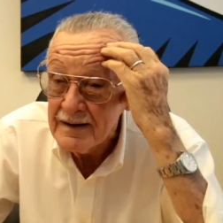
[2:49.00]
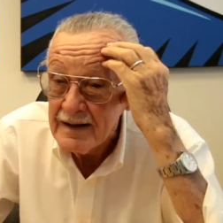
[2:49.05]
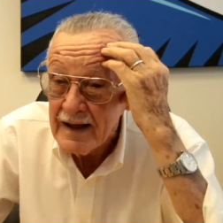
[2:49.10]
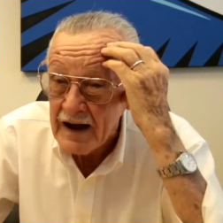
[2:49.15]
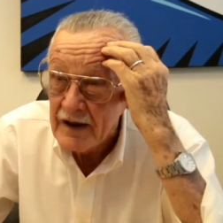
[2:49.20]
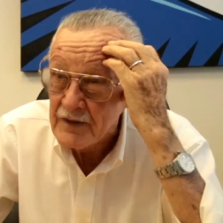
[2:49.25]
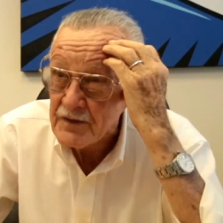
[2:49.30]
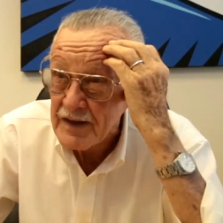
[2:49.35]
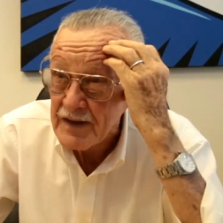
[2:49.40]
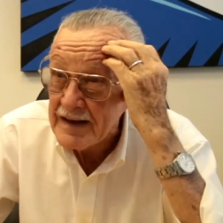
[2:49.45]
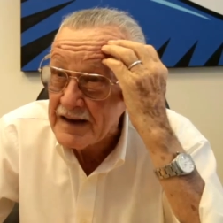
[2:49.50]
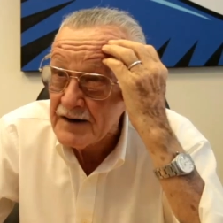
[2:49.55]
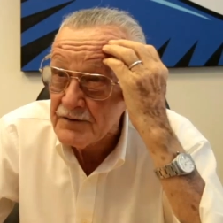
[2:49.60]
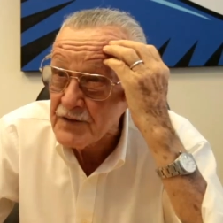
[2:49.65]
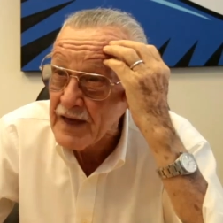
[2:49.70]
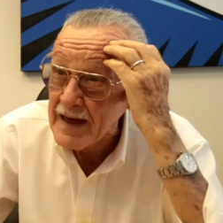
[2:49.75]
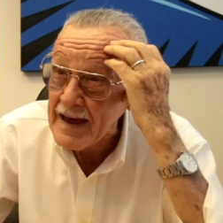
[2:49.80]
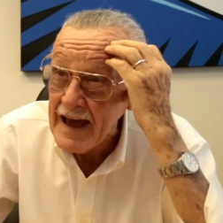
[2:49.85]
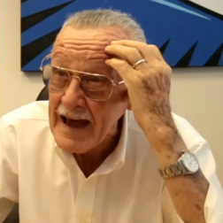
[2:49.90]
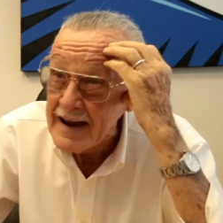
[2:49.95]
I think if
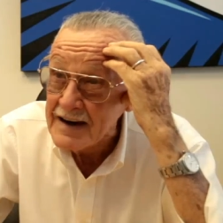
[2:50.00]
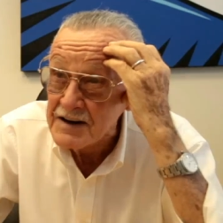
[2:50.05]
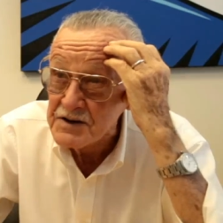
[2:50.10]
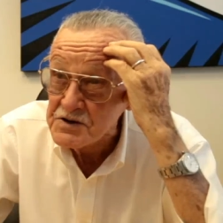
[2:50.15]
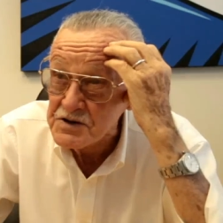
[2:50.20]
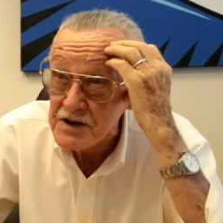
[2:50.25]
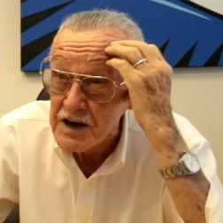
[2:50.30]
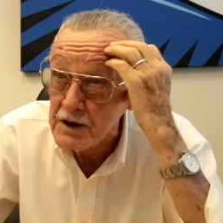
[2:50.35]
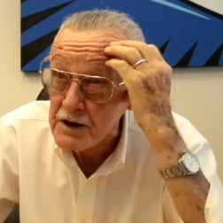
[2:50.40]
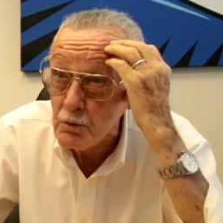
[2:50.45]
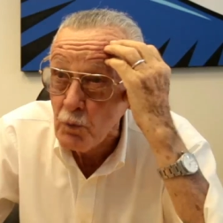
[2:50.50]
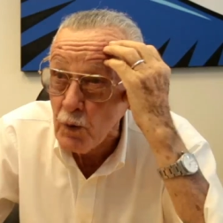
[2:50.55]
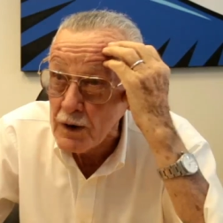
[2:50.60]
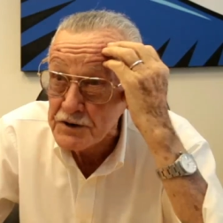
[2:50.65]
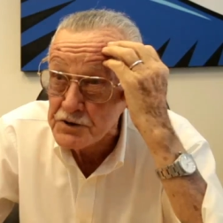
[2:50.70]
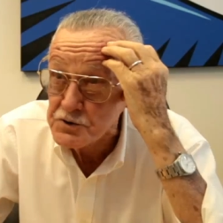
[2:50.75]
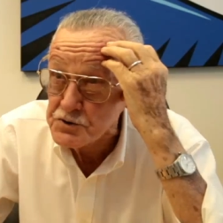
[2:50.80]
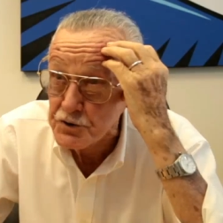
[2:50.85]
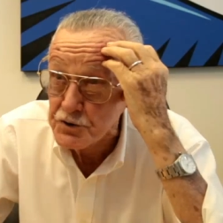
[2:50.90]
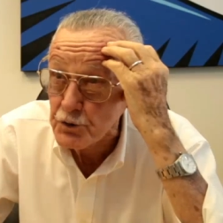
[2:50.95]
they had to say
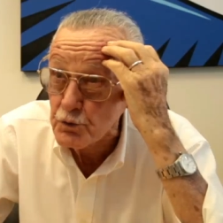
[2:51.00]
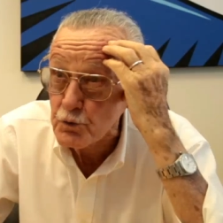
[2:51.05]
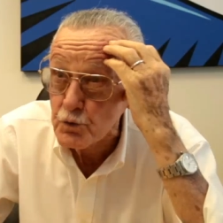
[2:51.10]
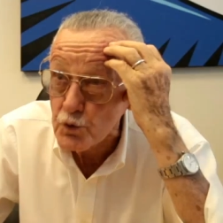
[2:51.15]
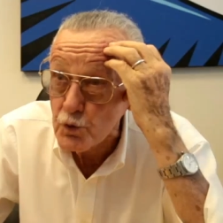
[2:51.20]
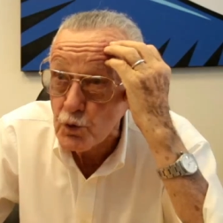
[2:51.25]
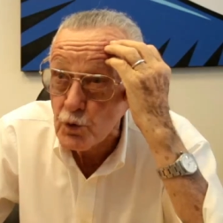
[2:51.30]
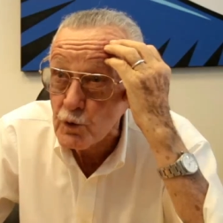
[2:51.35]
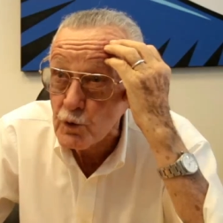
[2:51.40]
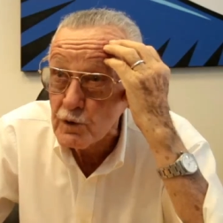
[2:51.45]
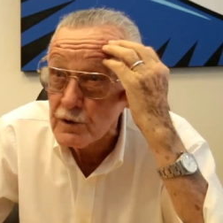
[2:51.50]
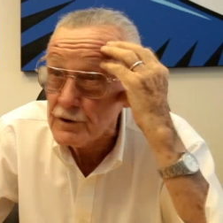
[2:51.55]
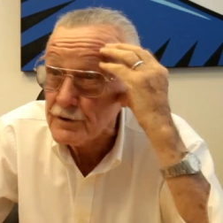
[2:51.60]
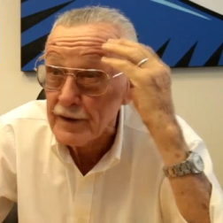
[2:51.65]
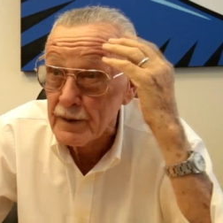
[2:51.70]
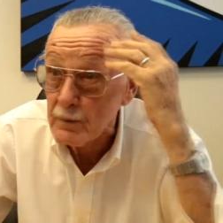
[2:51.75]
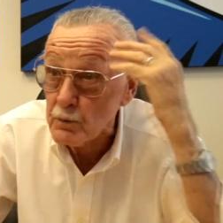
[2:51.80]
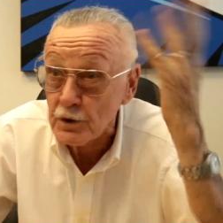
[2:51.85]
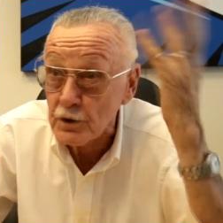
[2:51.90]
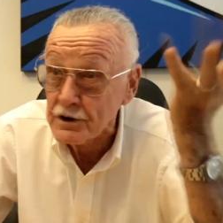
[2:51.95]
what's the rule,
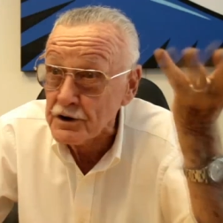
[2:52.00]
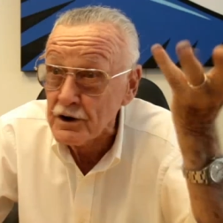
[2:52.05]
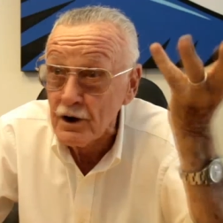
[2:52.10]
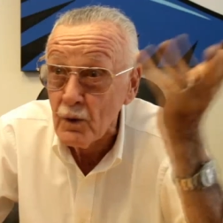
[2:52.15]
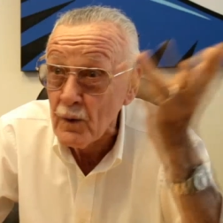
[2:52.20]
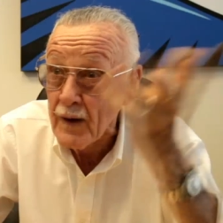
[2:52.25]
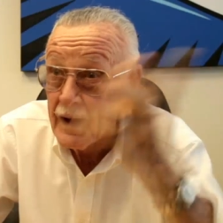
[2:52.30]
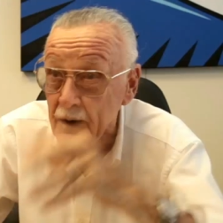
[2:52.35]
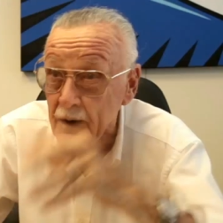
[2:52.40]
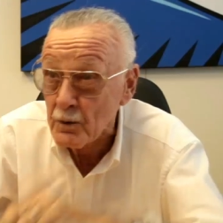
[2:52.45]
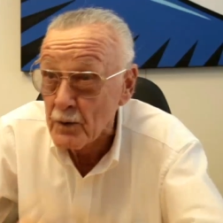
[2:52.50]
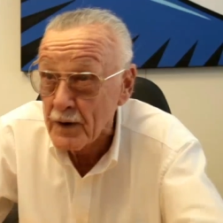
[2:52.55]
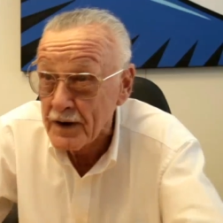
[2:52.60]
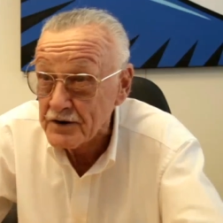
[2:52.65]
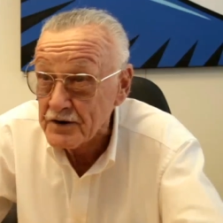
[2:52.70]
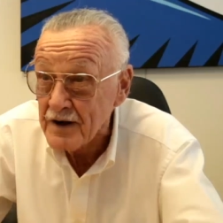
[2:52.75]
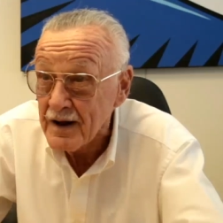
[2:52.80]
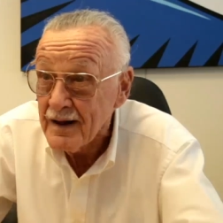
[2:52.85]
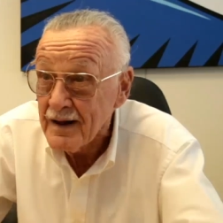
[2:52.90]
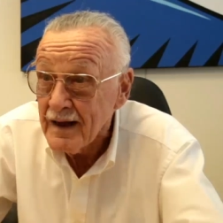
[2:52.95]
they wouldn't know how to
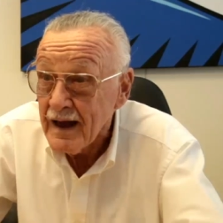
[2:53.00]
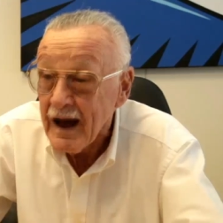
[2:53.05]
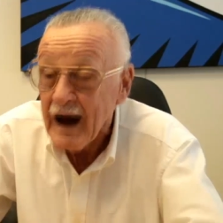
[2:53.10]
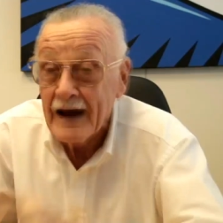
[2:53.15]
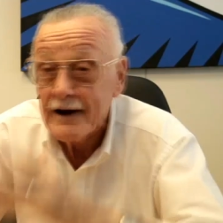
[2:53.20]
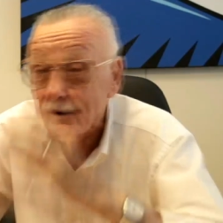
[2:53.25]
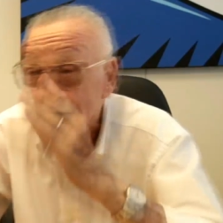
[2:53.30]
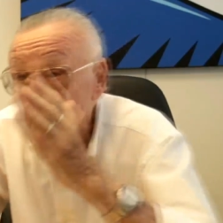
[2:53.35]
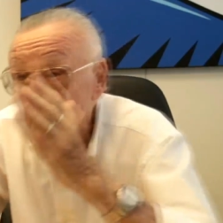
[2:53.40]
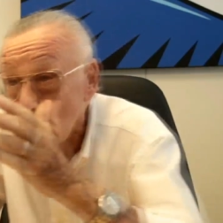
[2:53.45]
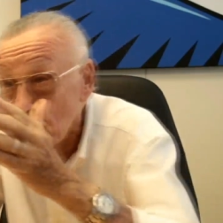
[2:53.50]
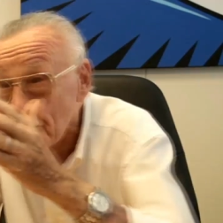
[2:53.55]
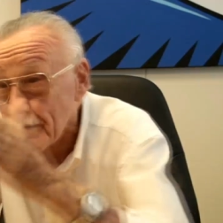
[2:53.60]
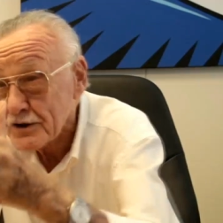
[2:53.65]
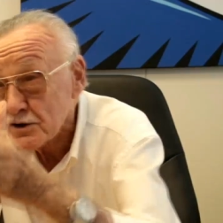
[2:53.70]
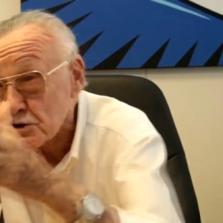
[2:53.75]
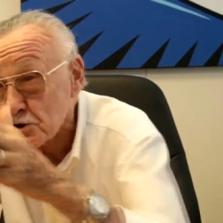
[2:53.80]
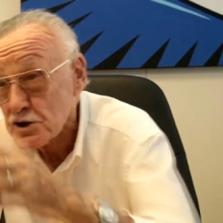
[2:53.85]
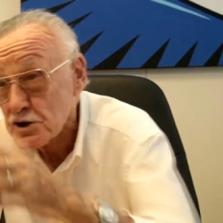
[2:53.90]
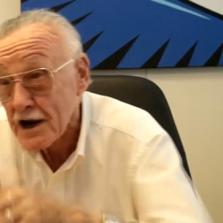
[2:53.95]
end. I don't know
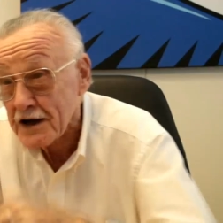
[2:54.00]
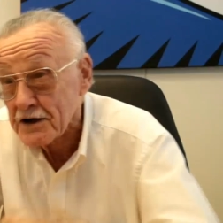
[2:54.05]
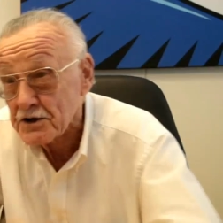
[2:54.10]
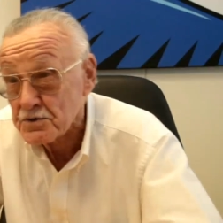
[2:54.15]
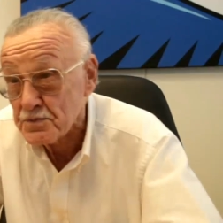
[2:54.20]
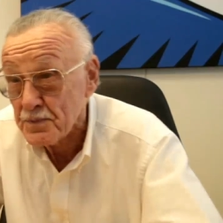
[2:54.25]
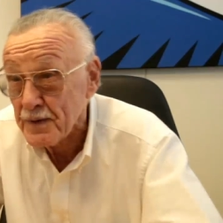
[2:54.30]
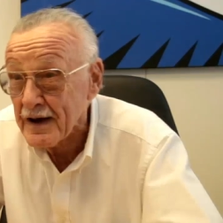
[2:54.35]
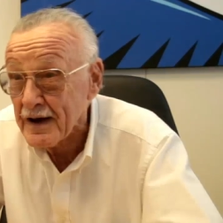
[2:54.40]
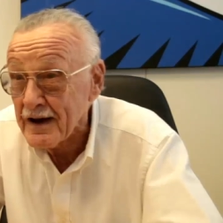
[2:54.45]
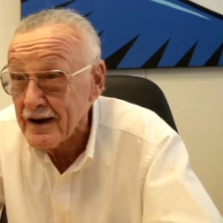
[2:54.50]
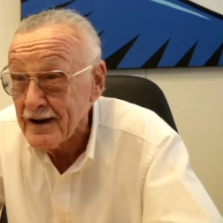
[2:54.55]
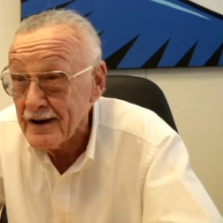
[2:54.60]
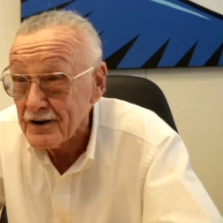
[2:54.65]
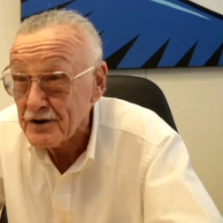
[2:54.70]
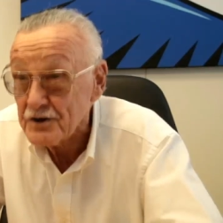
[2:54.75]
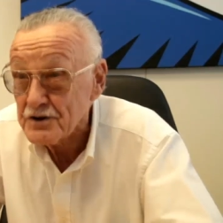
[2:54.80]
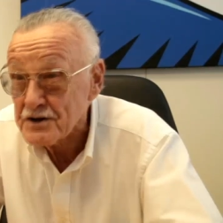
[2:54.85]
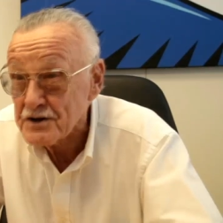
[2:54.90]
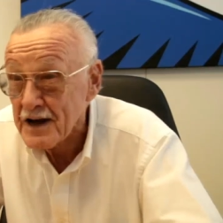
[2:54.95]
that Shakespeare
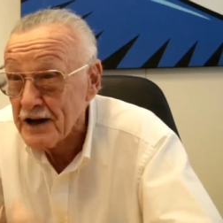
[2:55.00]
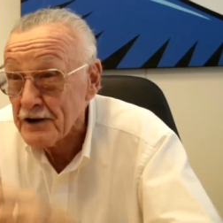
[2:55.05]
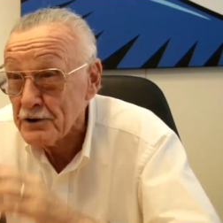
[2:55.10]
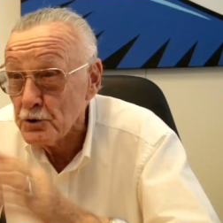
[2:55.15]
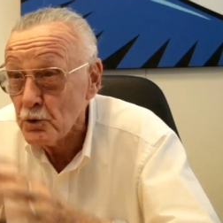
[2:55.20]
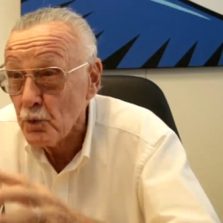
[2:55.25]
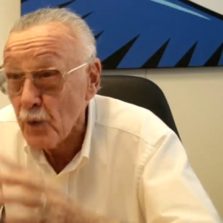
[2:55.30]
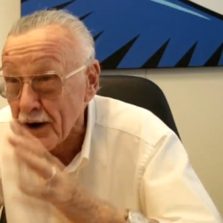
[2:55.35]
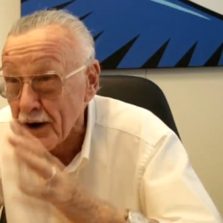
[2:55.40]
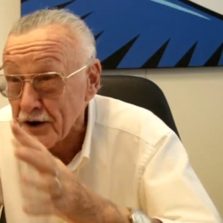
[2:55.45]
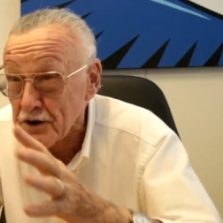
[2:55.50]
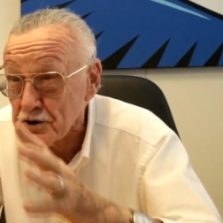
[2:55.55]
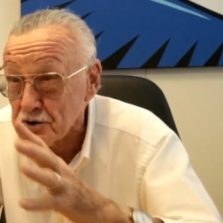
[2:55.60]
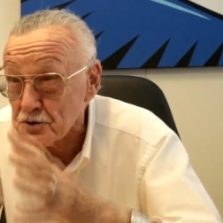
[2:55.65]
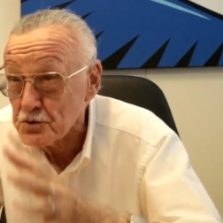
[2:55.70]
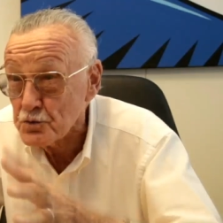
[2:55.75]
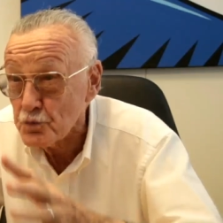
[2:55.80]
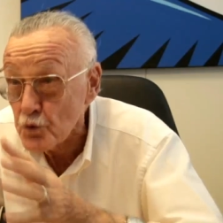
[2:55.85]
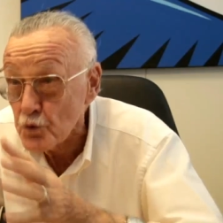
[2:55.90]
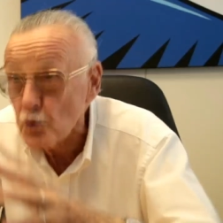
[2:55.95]
could tell you what
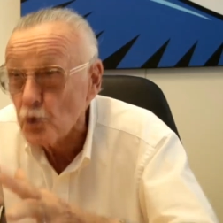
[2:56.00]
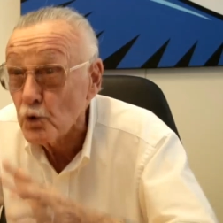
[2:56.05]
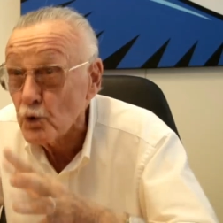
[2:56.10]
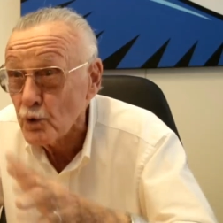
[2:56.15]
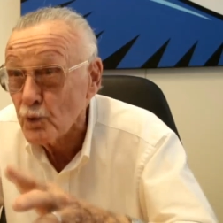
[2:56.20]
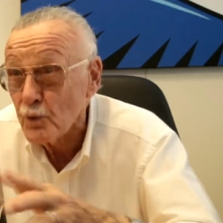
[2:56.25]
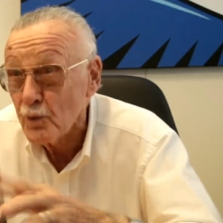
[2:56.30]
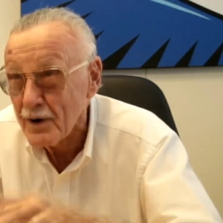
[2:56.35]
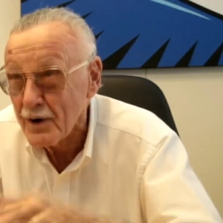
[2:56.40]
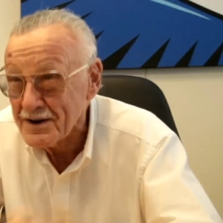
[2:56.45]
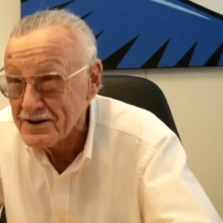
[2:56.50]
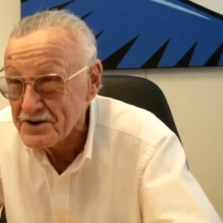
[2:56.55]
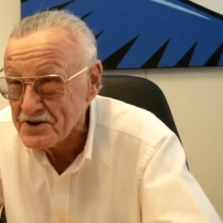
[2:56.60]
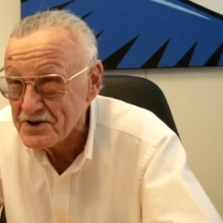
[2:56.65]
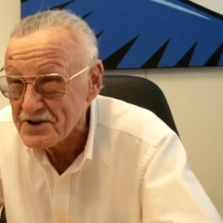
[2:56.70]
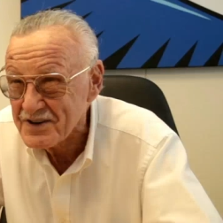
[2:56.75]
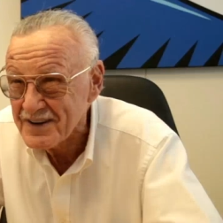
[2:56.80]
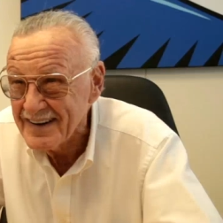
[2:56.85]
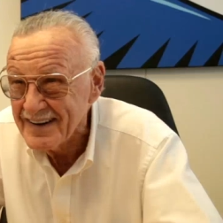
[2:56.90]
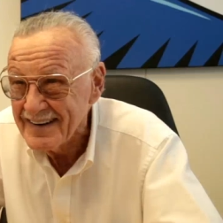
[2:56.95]
his rule
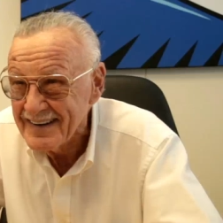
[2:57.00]
was.